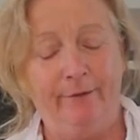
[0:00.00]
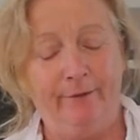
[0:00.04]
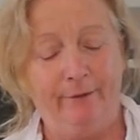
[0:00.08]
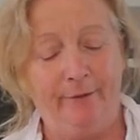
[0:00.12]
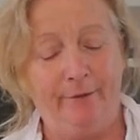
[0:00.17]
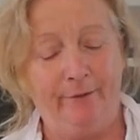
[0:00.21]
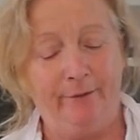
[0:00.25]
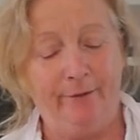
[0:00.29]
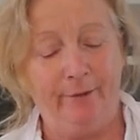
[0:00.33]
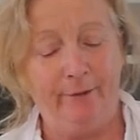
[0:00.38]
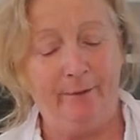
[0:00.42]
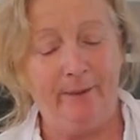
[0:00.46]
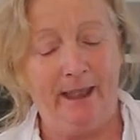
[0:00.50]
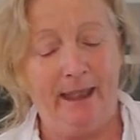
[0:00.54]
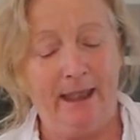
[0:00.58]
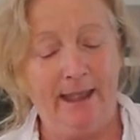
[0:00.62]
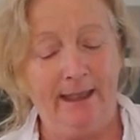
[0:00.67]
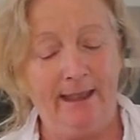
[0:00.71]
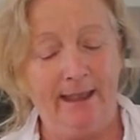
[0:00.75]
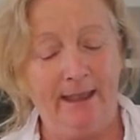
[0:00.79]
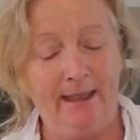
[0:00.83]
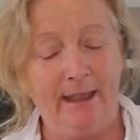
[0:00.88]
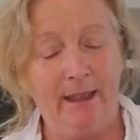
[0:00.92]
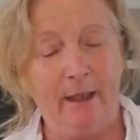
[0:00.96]
for a few
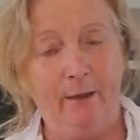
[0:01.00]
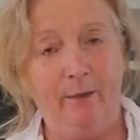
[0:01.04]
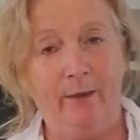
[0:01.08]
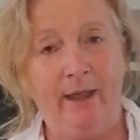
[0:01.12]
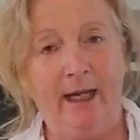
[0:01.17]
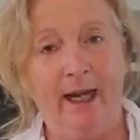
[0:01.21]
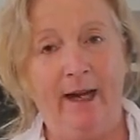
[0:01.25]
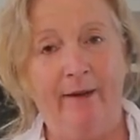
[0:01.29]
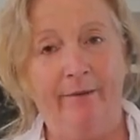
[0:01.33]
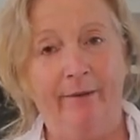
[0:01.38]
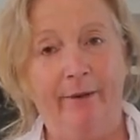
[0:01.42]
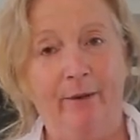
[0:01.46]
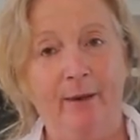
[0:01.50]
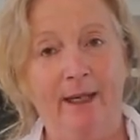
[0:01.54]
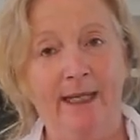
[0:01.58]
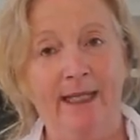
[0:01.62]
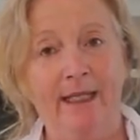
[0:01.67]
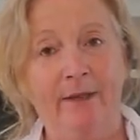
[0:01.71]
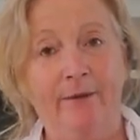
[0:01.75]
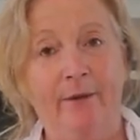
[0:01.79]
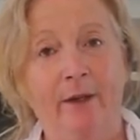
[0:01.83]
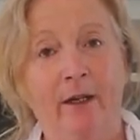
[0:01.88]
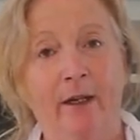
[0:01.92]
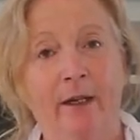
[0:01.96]
minutes until we have the
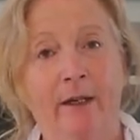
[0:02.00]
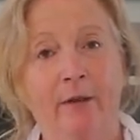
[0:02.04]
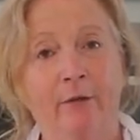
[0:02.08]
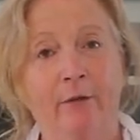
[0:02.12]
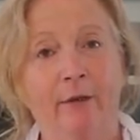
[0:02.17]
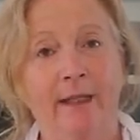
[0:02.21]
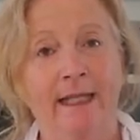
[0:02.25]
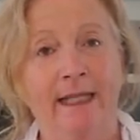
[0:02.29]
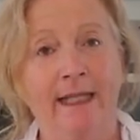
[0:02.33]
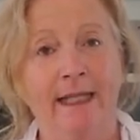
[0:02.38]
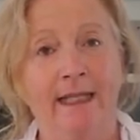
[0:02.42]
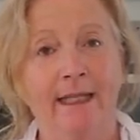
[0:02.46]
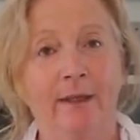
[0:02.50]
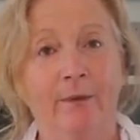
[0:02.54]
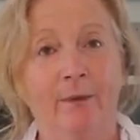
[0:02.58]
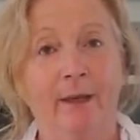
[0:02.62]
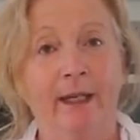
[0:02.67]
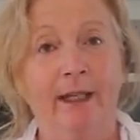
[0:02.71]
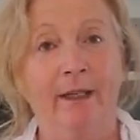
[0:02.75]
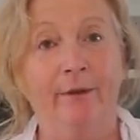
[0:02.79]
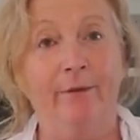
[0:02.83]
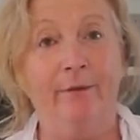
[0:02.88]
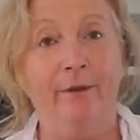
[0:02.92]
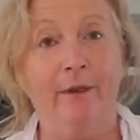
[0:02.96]
rest of our ingredients
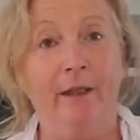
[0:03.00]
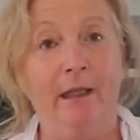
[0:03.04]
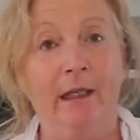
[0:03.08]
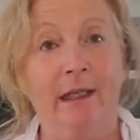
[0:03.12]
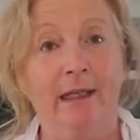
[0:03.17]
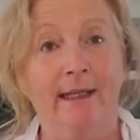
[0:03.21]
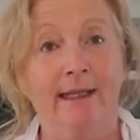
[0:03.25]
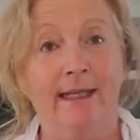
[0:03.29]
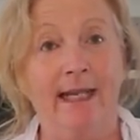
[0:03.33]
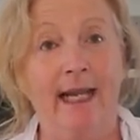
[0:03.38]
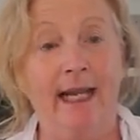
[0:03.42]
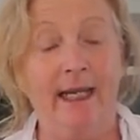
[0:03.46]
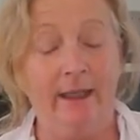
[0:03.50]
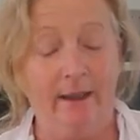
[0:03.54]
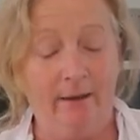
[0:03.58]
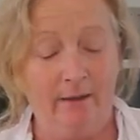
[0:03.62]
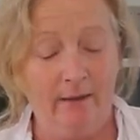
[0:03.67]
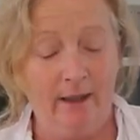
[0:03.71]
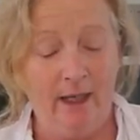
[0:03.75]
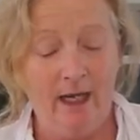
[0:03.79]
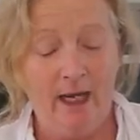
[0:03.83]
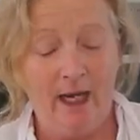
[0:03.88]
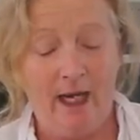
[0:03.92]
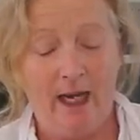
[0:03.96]
ready for the
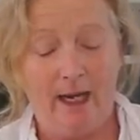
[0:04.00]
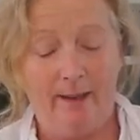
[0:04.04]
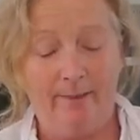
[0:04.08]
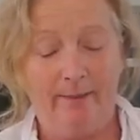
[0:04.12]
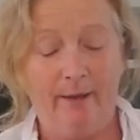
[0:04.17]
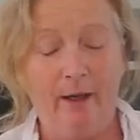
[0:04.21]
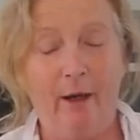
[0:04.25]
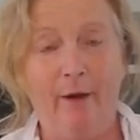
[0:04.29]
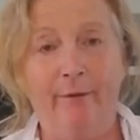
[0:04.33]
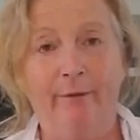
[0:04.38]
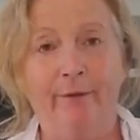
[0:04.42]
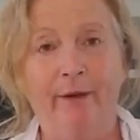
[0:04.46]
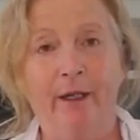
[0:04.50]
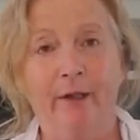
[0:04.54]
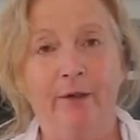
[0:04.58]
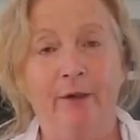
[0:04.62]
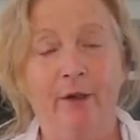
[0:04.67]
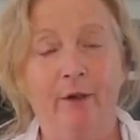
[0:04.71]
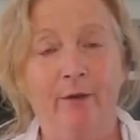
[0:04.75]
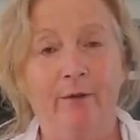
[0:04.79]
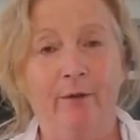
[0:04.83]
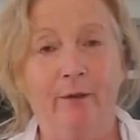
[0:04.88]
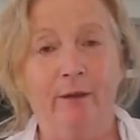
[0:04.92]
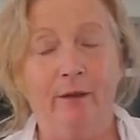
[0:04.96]
lasagna, I'm covering
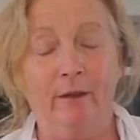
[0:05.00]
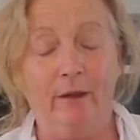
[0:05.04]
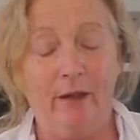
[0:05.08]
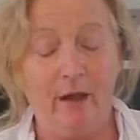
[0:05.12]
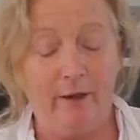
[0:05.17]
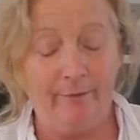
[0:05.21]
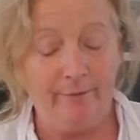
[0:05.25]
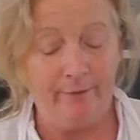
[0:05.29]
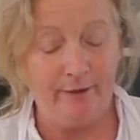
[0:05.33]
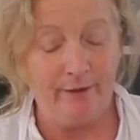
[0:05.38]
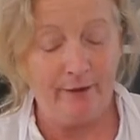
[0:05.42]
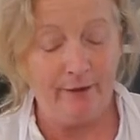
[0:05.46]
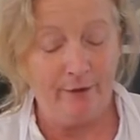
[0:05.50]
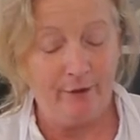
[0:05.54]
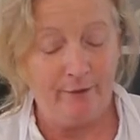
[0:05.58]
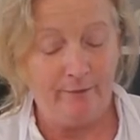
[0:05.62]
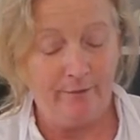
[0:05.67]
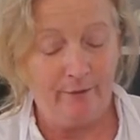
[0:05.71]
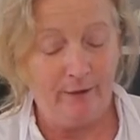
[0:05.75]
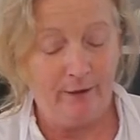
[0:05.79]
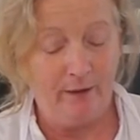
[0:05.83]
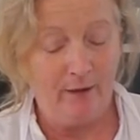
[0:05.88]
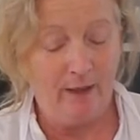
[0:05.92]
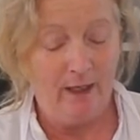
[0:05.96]
it
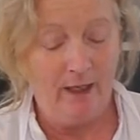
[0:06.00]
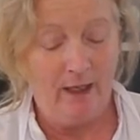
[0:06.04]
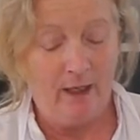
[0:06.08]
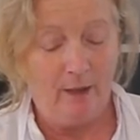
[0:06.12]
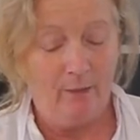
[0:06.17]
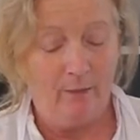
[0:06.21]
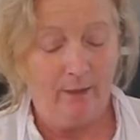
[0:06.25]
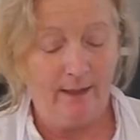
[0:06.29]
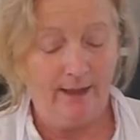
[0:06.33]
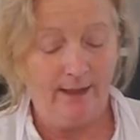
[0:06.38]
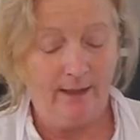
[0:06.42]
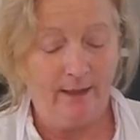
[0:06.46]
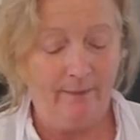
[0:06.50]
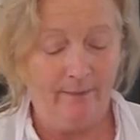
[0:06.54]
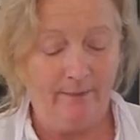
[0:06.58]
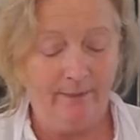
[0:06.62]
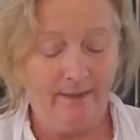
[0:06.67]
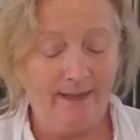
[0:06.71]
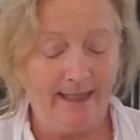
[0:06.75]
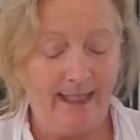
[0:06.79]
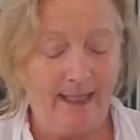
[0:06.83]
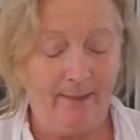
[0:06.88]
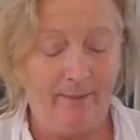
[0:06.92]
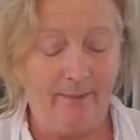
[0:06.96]
over with some
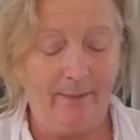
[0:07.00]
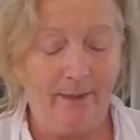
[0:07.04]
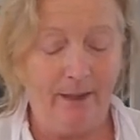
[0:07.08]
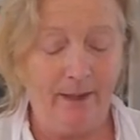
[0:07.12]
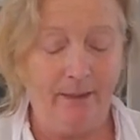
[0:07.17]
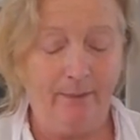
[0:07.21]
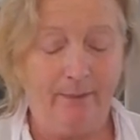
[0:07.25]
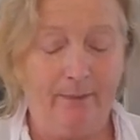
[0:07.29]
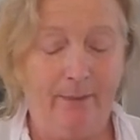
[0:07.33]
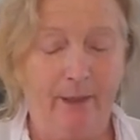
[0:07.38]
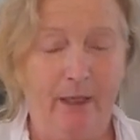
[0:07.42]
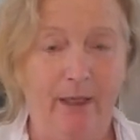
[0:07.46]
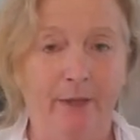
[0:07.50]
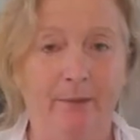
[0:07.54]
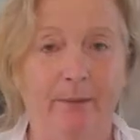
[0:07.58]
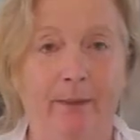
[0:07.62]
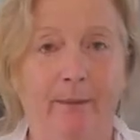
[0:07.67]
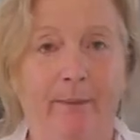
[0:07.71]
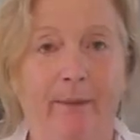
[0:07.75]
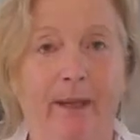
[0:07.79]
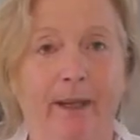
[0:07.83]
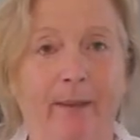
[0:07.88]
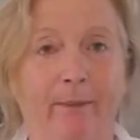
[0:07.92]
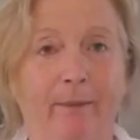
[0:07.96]
dampened
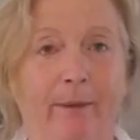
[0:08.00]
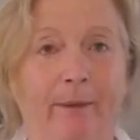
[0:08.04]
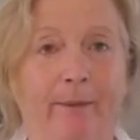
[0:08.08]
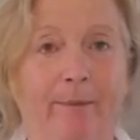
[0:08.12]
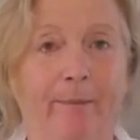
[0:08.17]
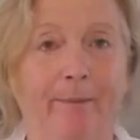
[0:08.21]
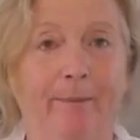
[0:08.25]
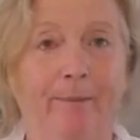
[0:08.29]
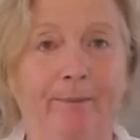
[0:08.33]
parchment paper.